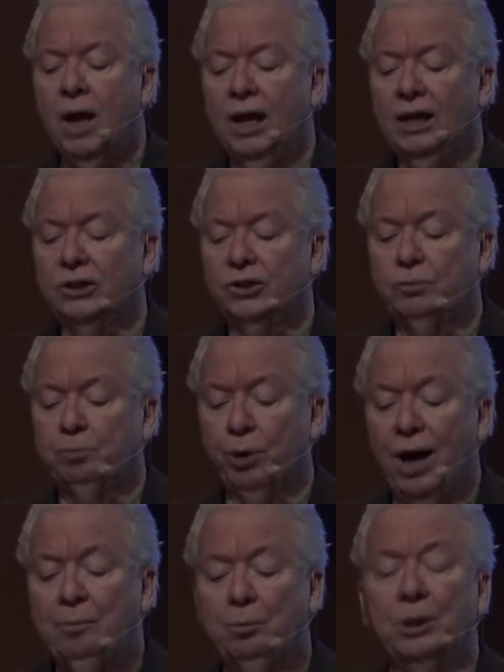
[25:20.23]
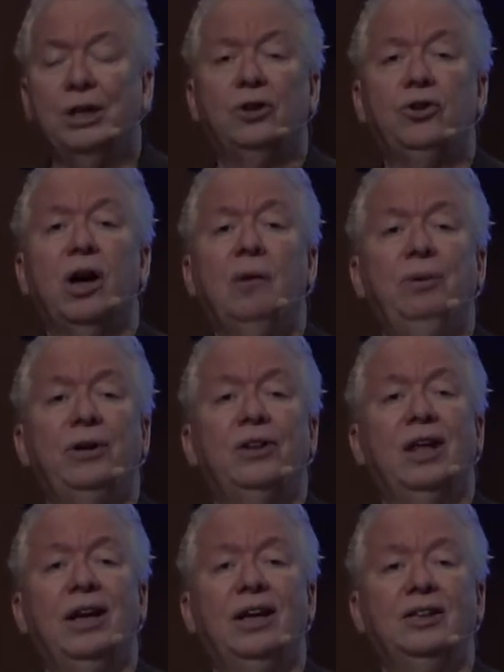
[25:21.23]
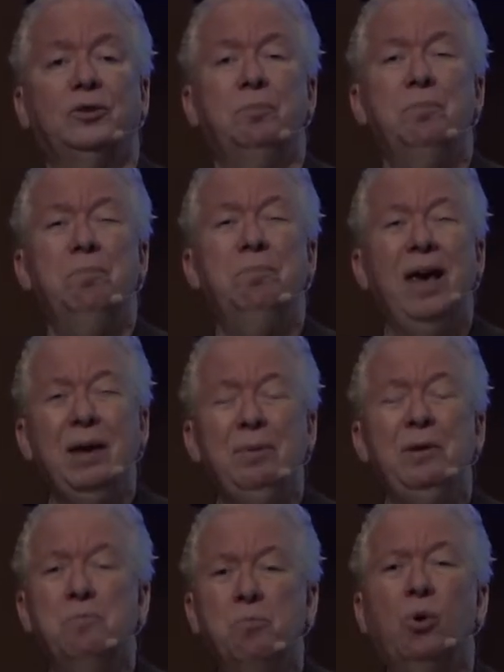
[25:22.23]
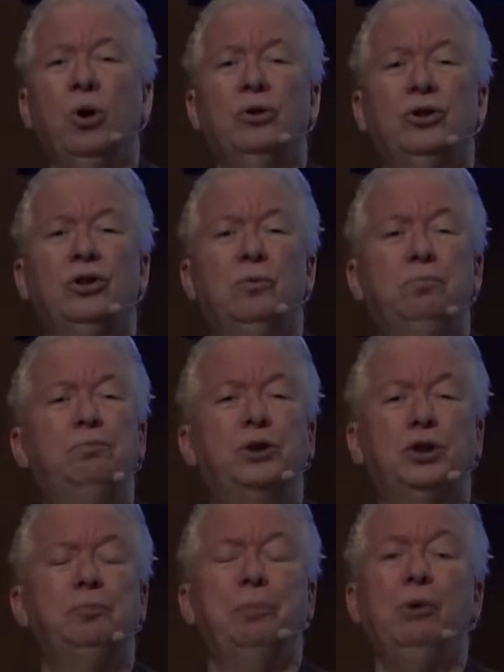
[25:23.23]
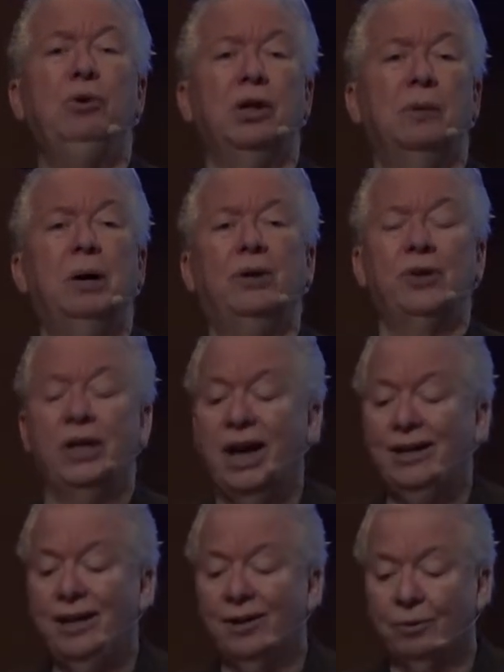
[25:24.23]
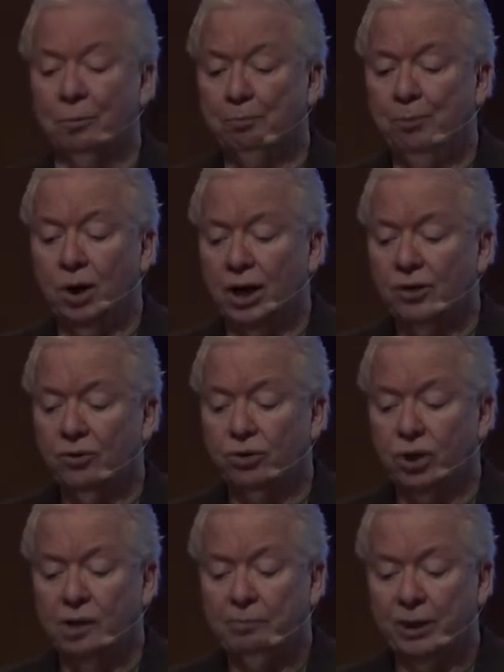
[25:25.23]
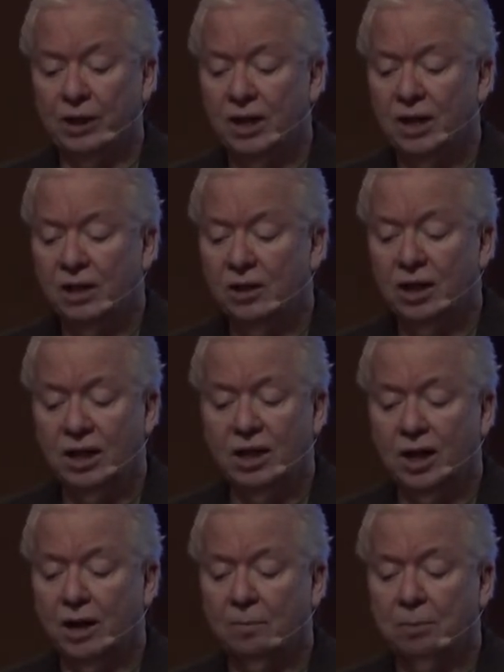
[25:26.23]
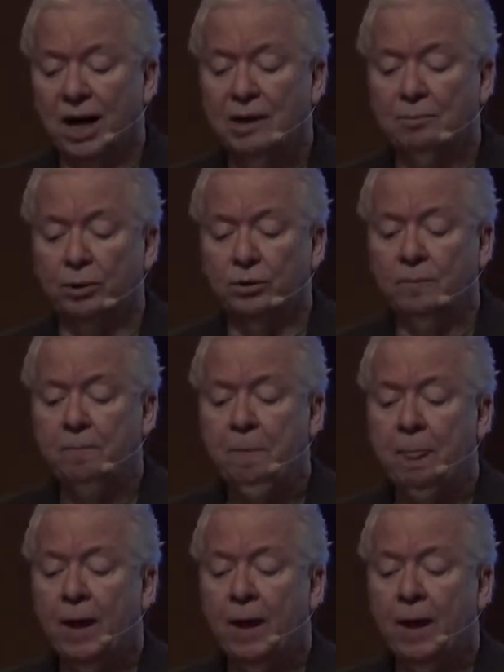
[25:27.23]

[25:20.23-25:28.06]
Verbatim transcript: It's probably a topic that is maybe more spoken about than any other, other topic in the uh, Bible